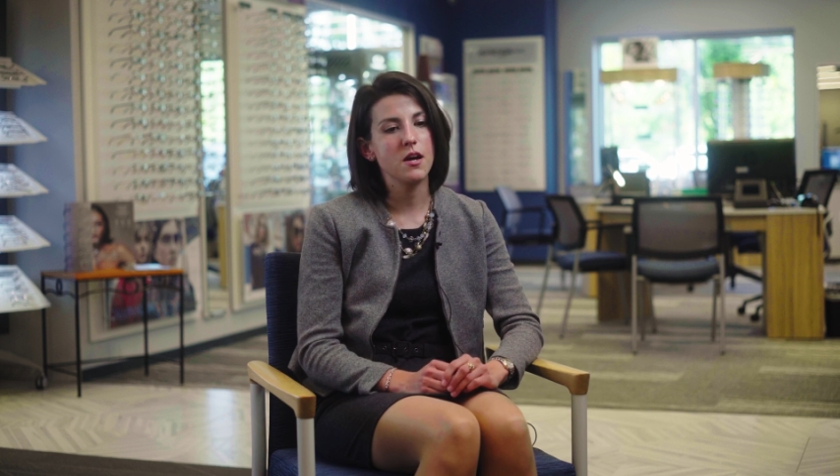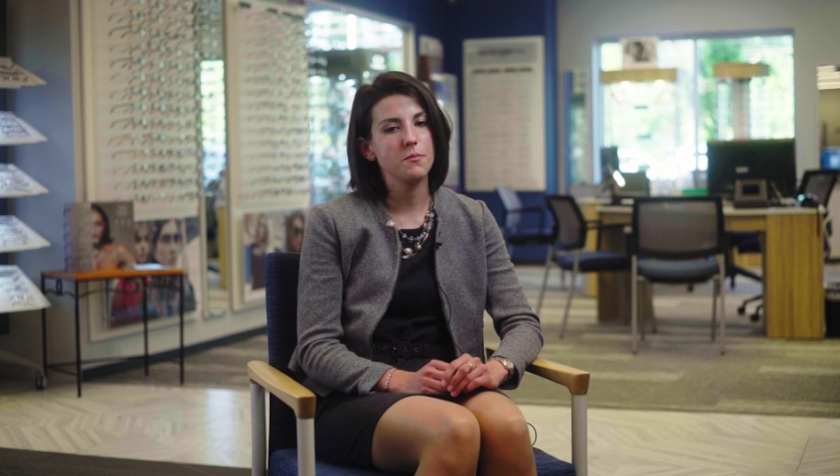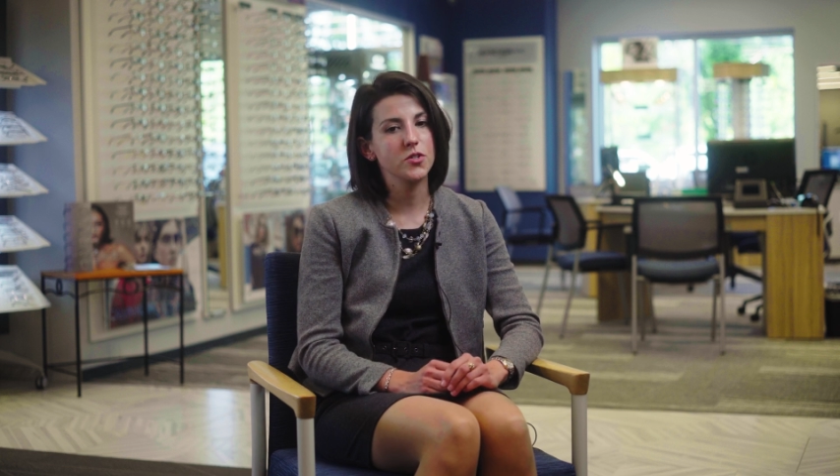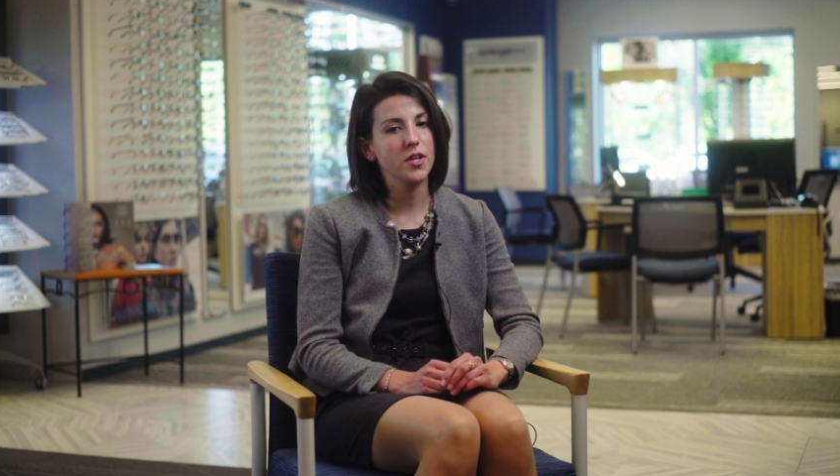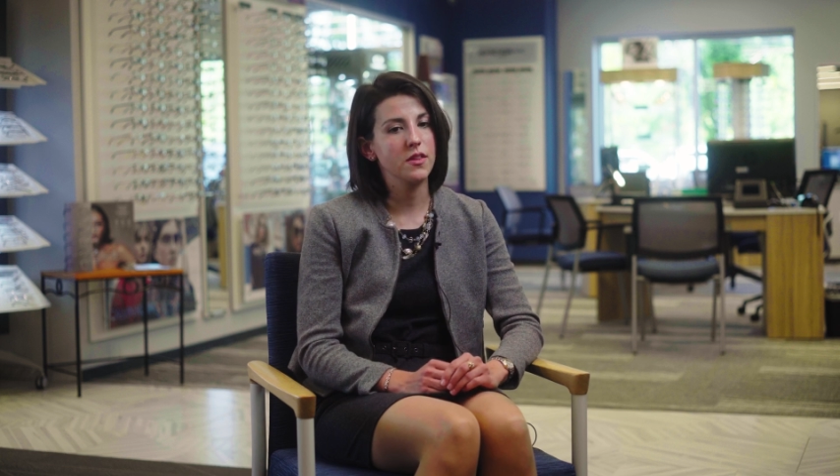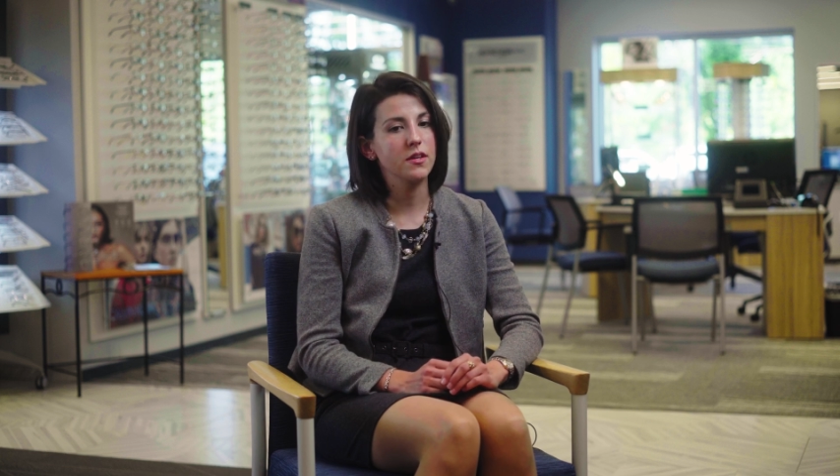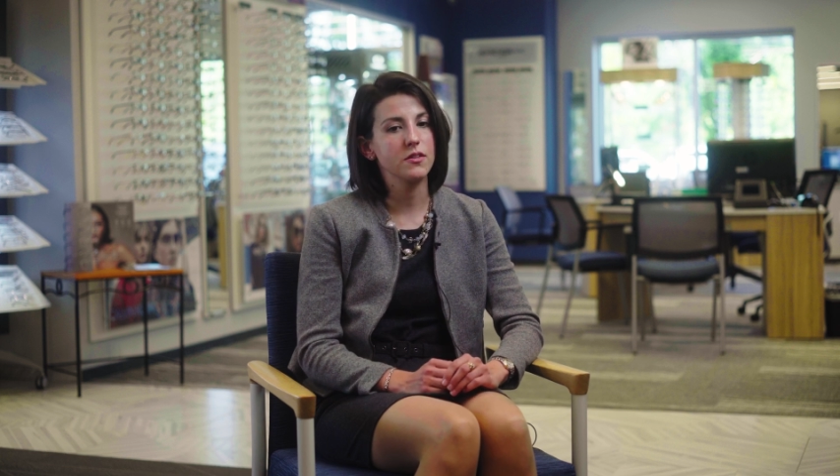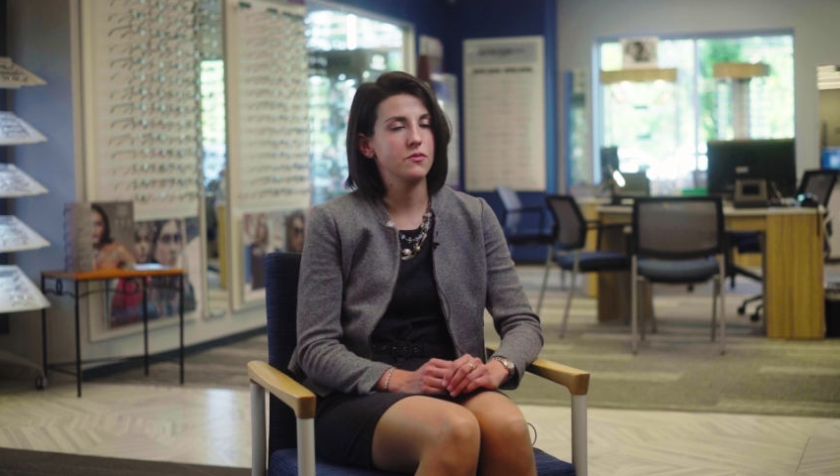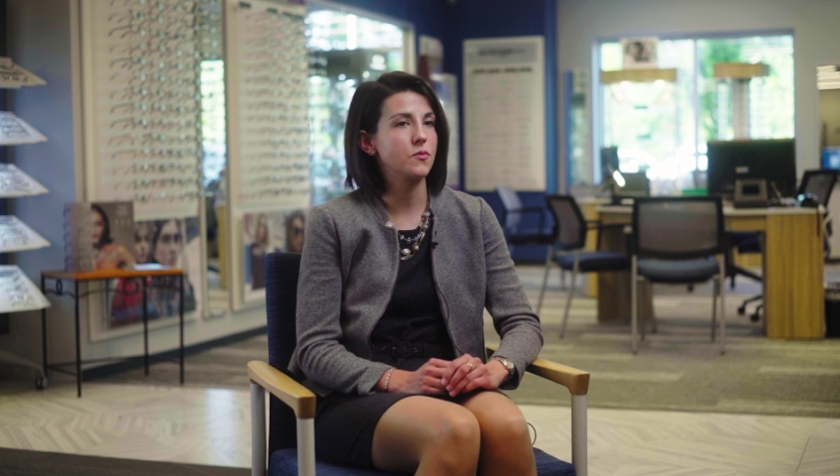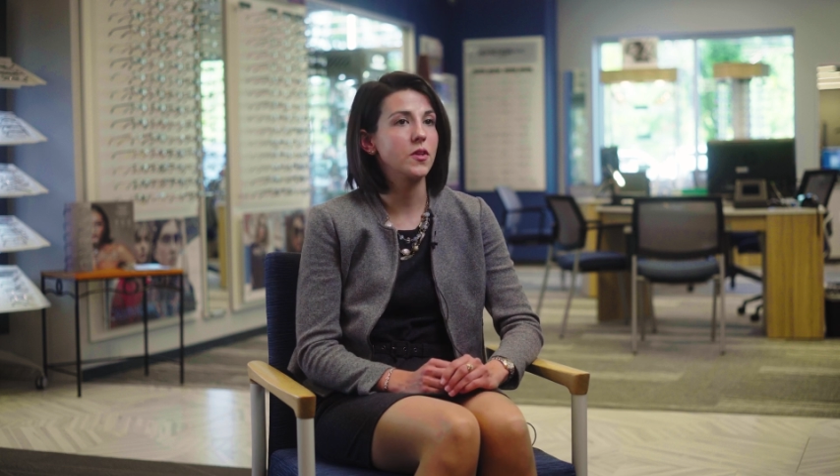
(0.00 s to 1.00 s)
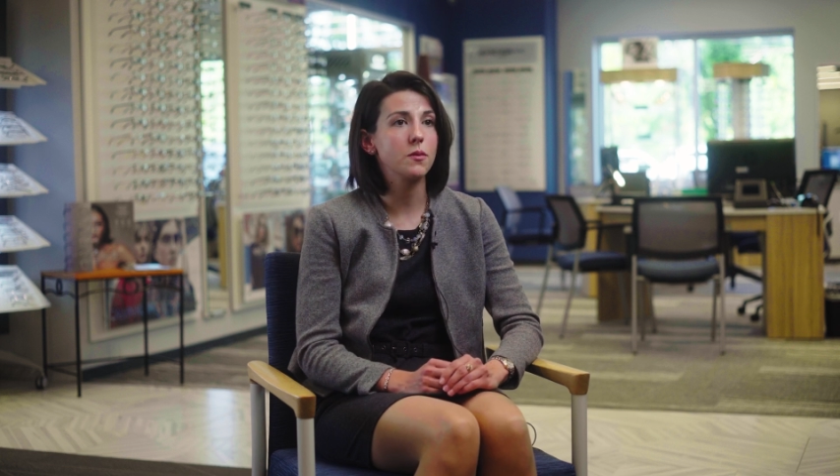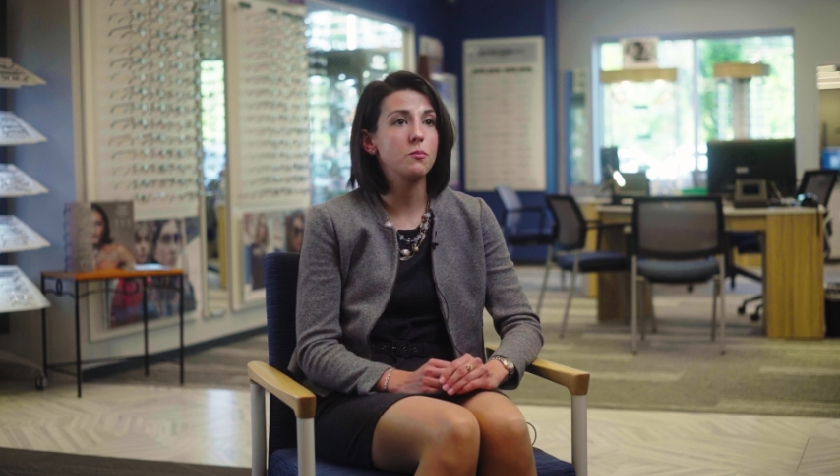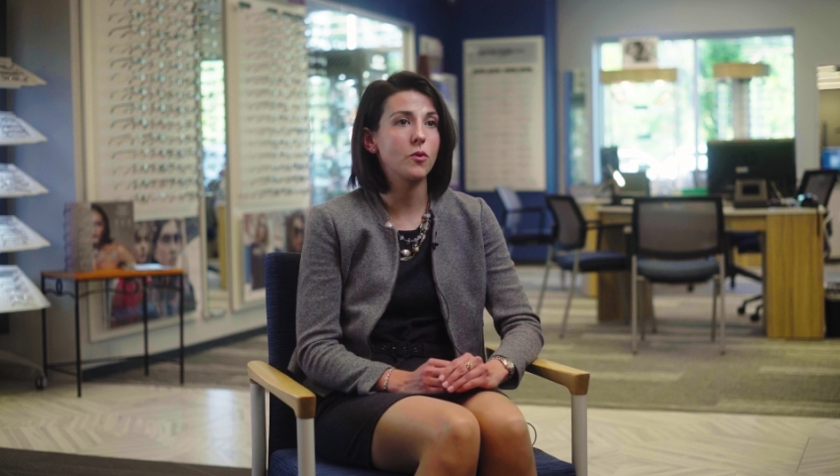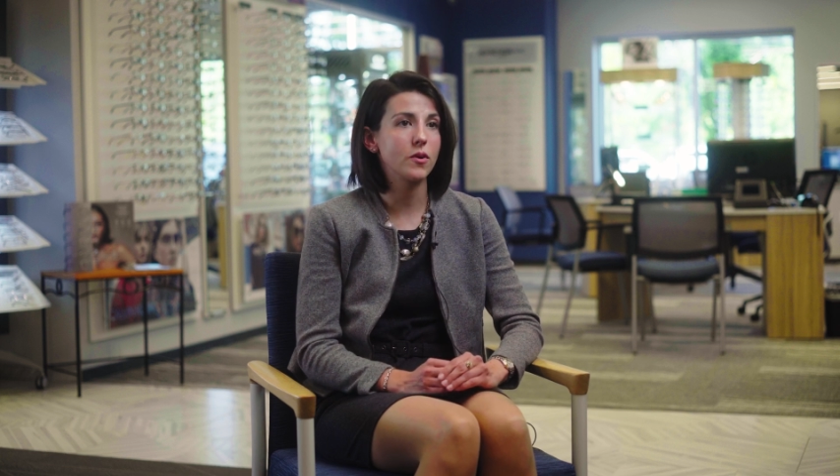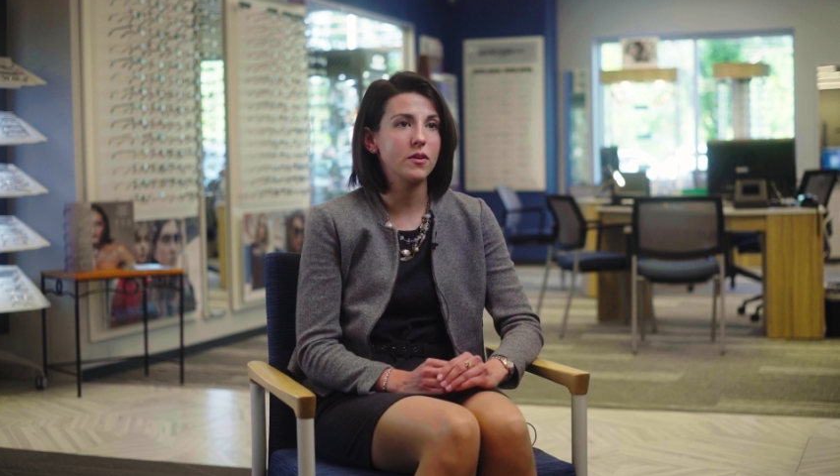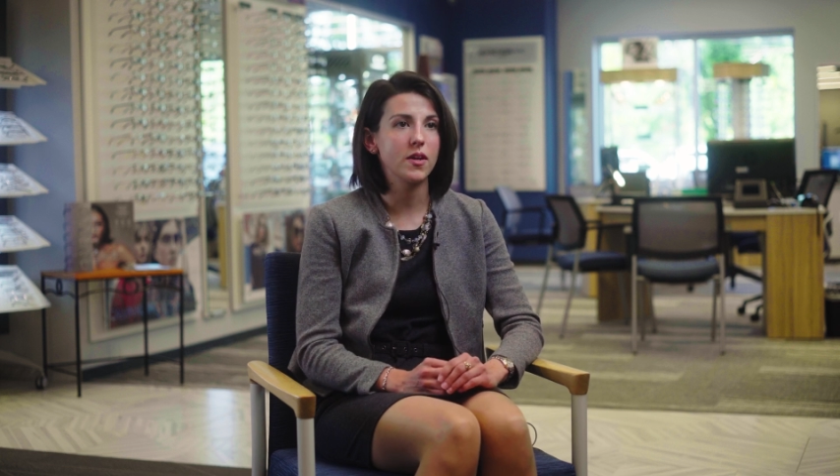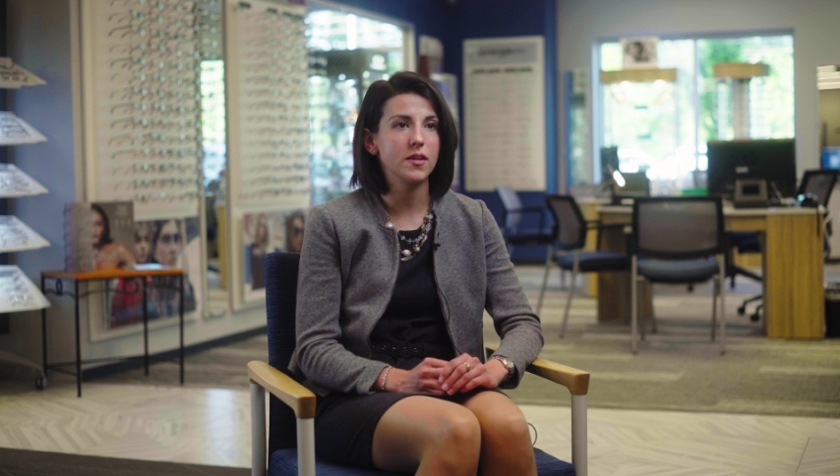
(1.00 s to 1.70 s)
which I think is really important